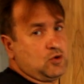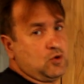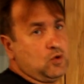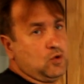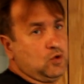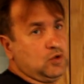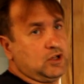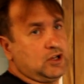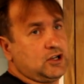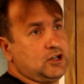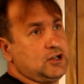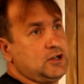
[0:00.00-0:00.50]

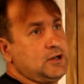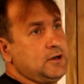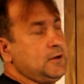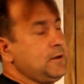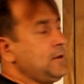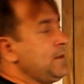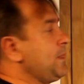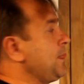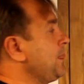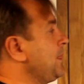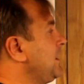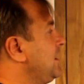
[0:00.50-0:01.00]
cooler
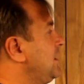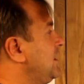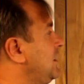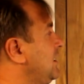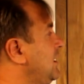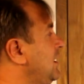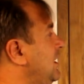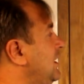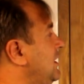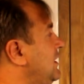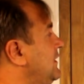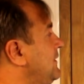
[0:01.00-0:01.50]

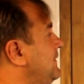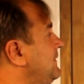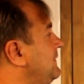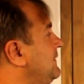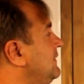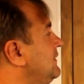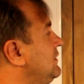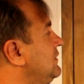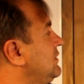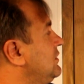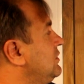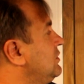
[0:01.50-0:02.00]
and
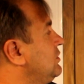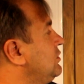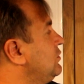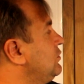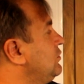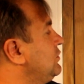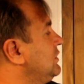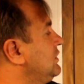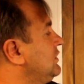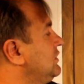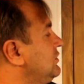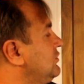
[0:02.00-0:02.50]
uh,
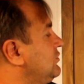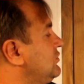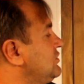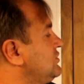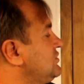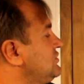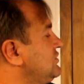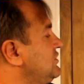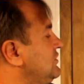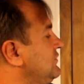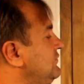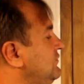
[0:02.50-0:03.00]
we
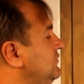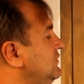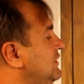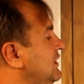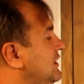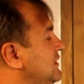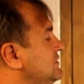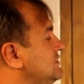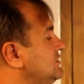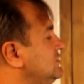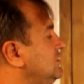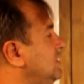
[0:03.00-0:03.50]
receive
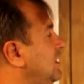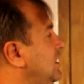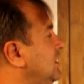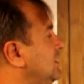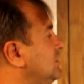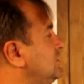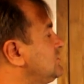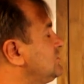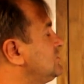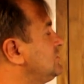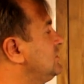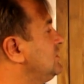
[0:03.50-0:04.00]
less
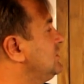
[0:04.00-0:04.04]
NOx